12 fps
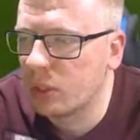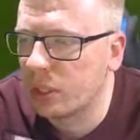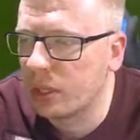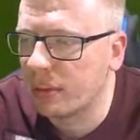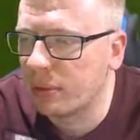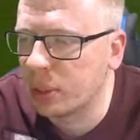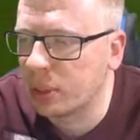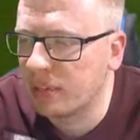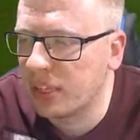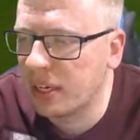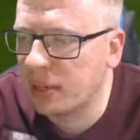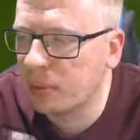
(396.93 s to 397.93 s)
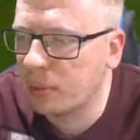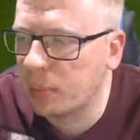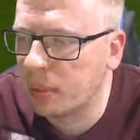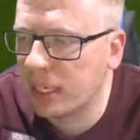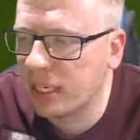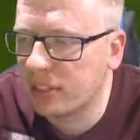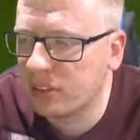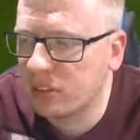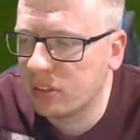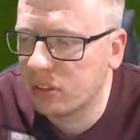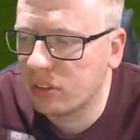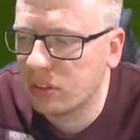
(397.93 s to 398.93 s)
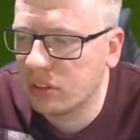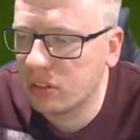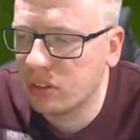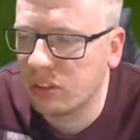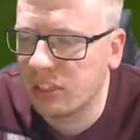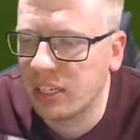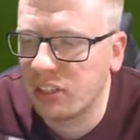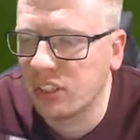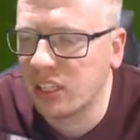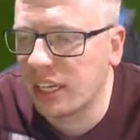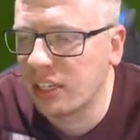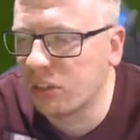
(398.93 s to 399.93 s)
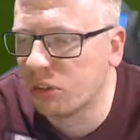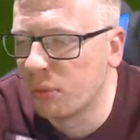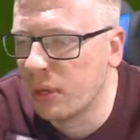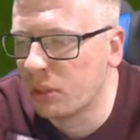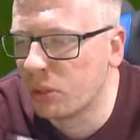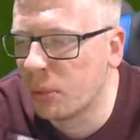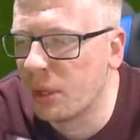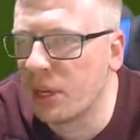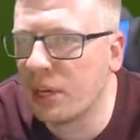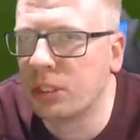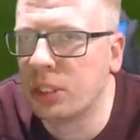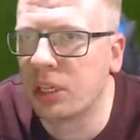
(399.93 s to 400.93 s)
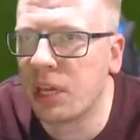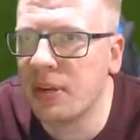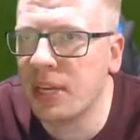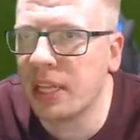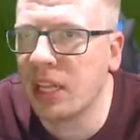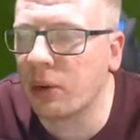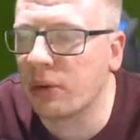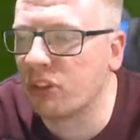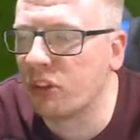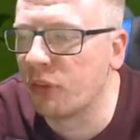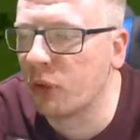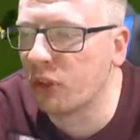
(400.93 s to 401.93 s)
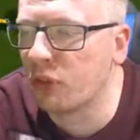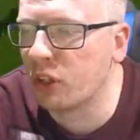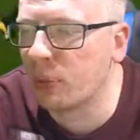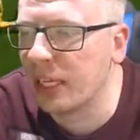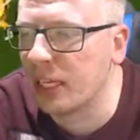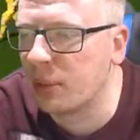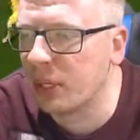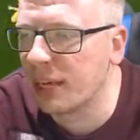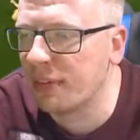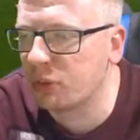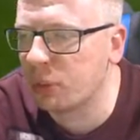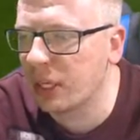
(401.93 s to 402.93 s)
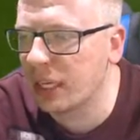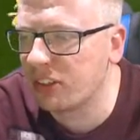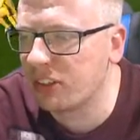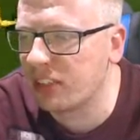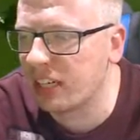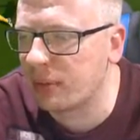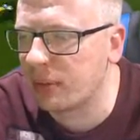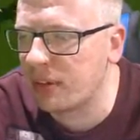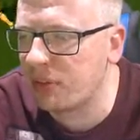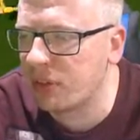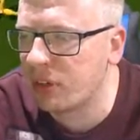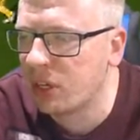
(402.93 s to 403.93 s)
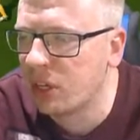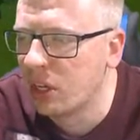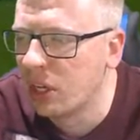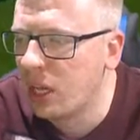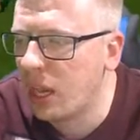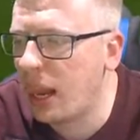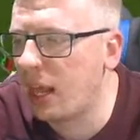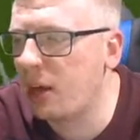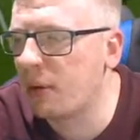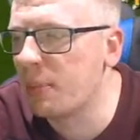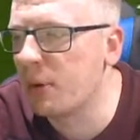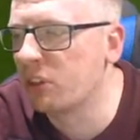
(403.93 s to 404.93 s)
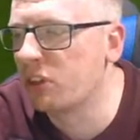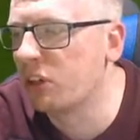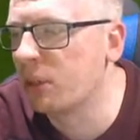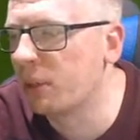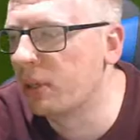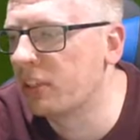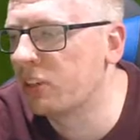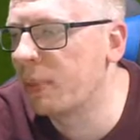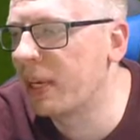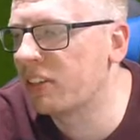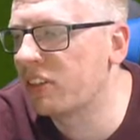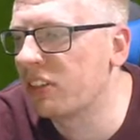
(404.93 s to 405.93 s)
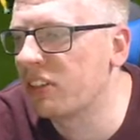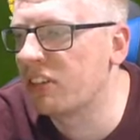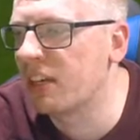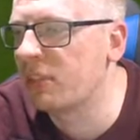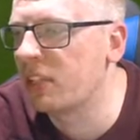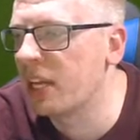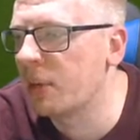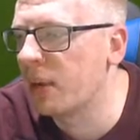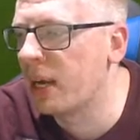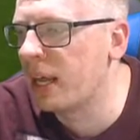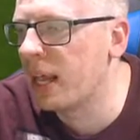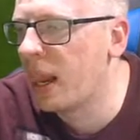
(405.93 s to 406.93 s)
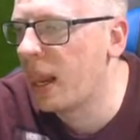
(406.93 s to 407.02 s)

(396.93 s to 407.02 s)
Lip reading: Should have that. Well played. Taylor Sinclair's done well. Come on, Ojo, going down the line. It's the 45th minute. Come on, give us one last attack, ref. Oh, he might have done, but his pass is intercepted anyway.